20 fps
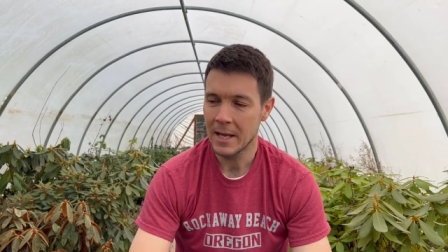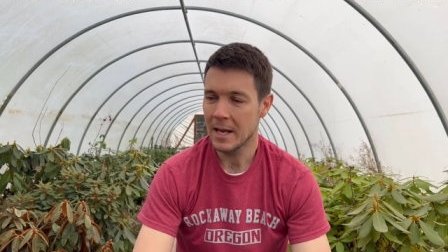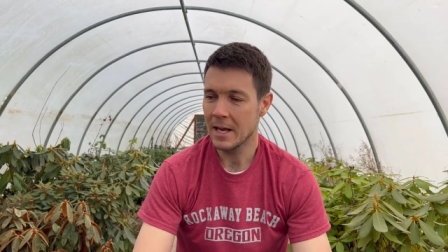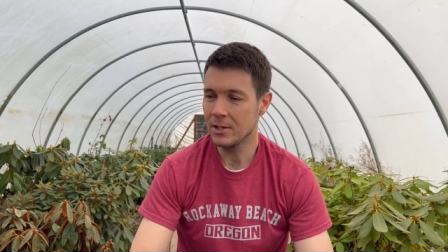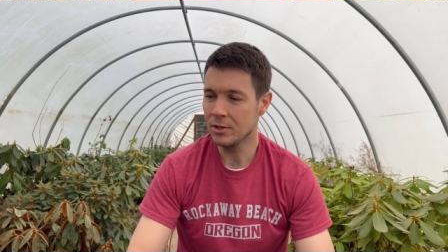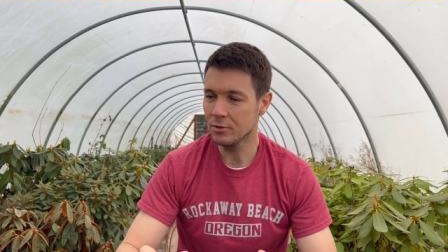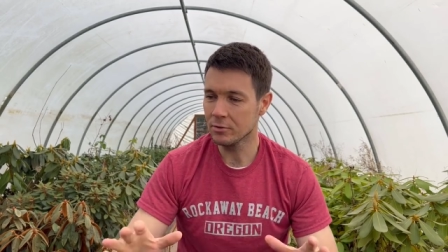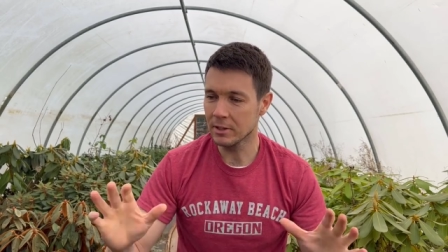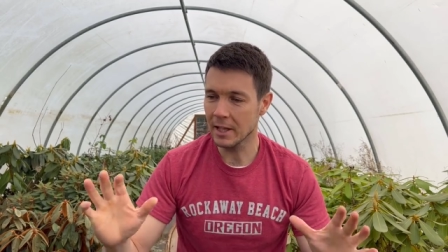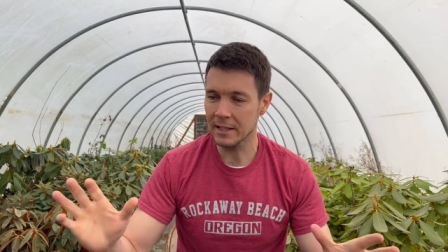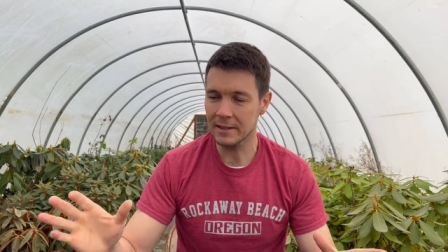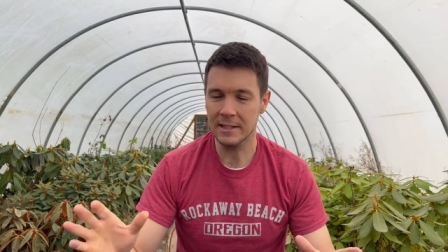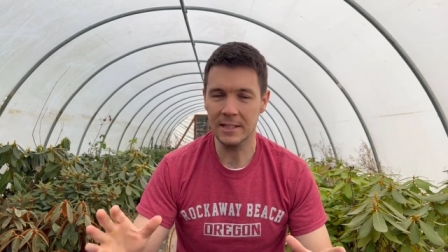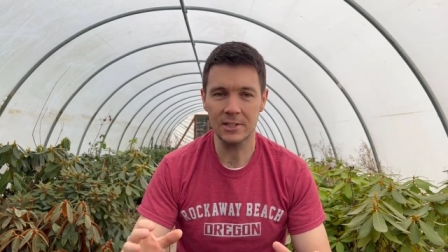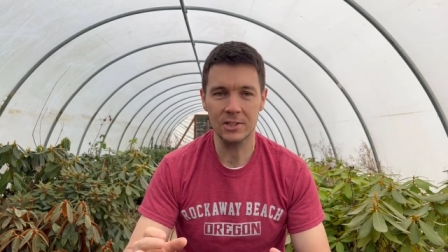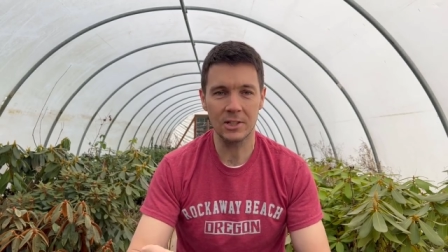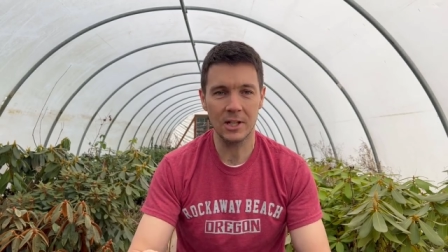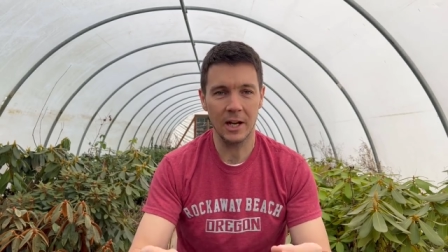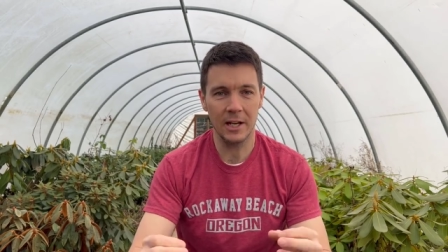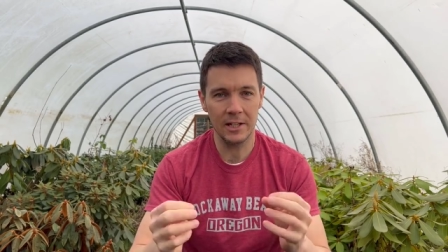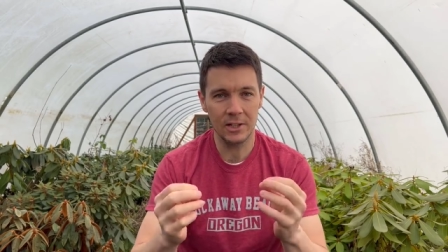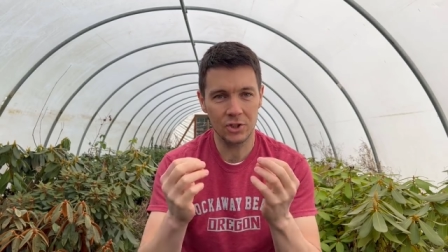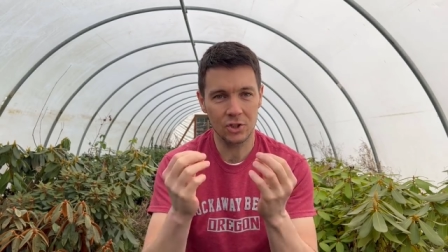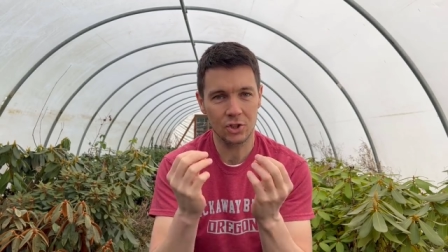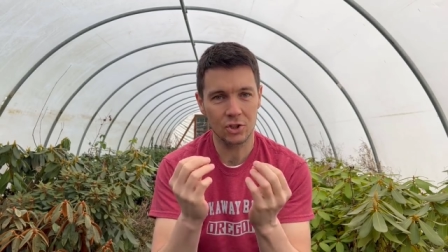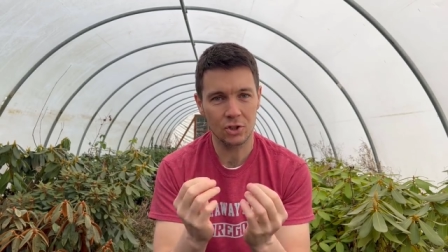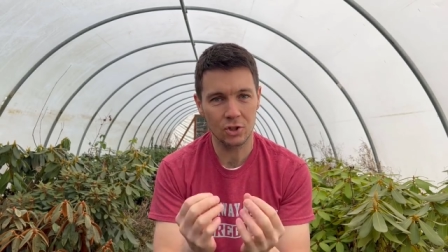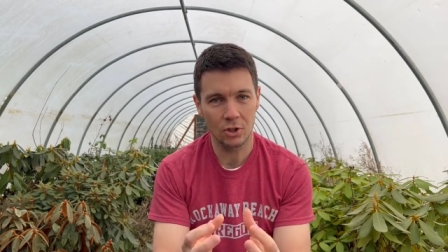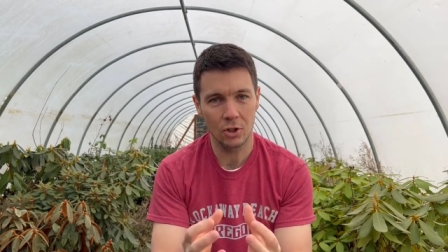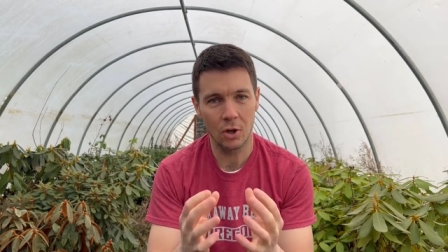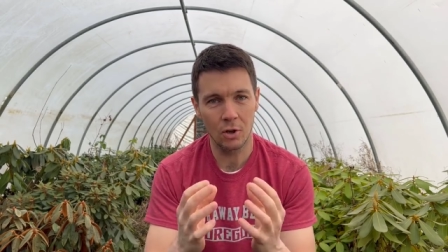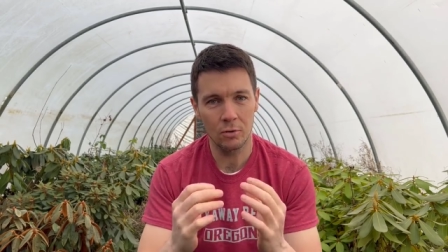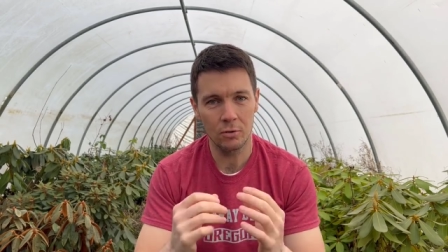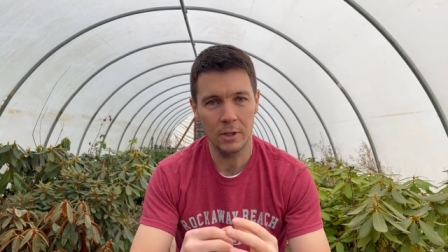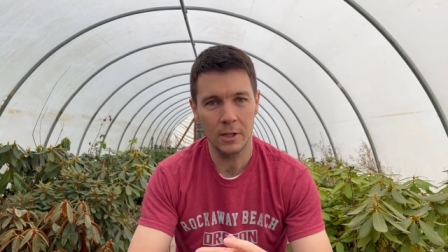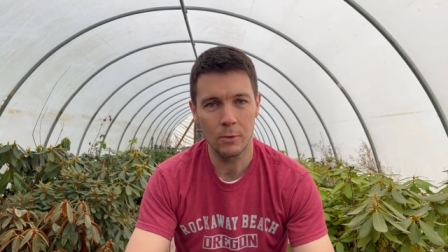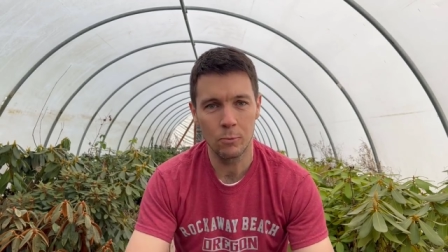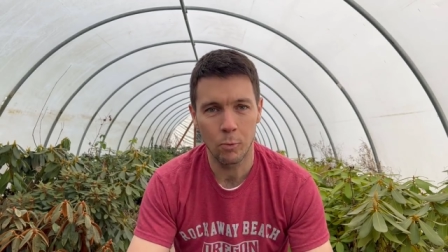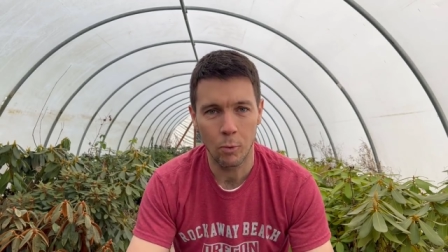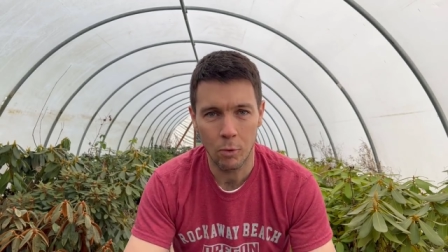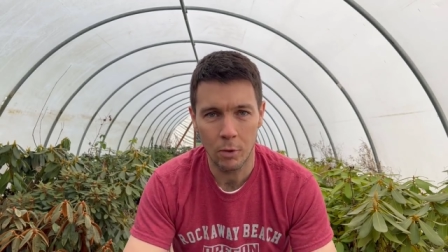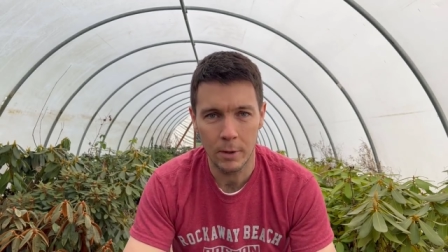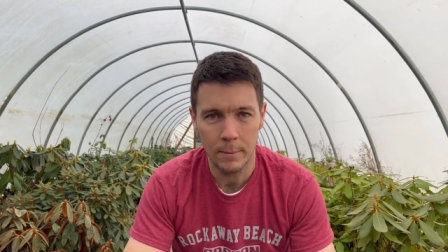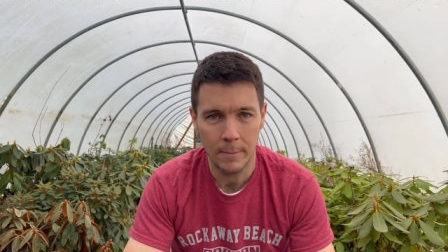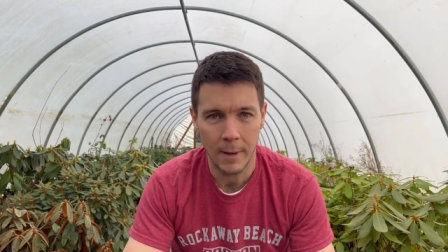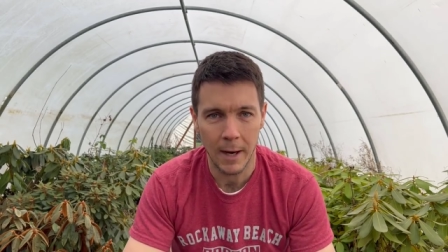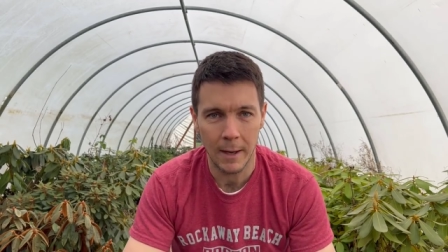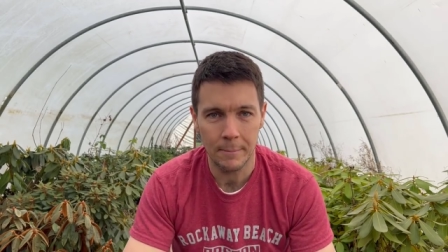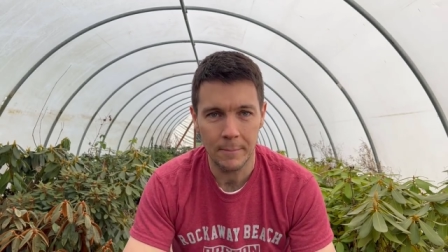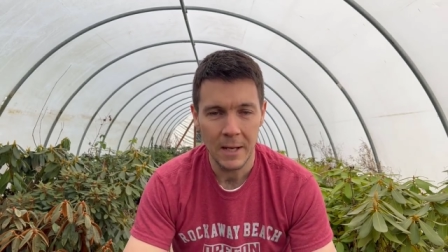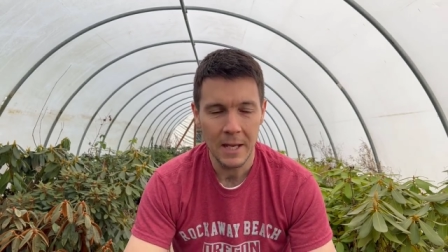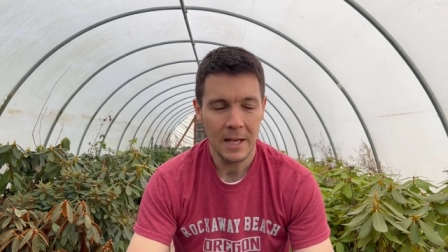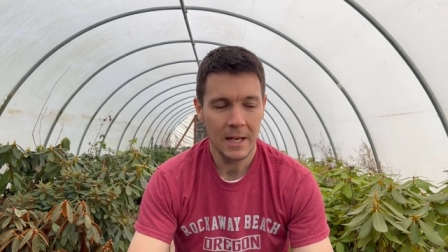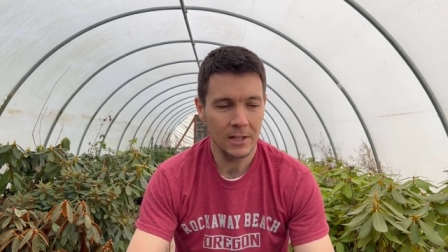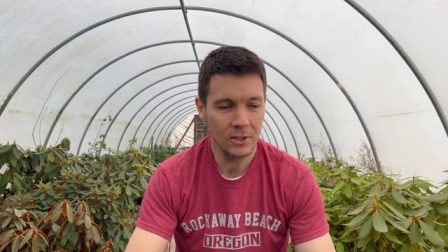and you let these cuttings slowly warm up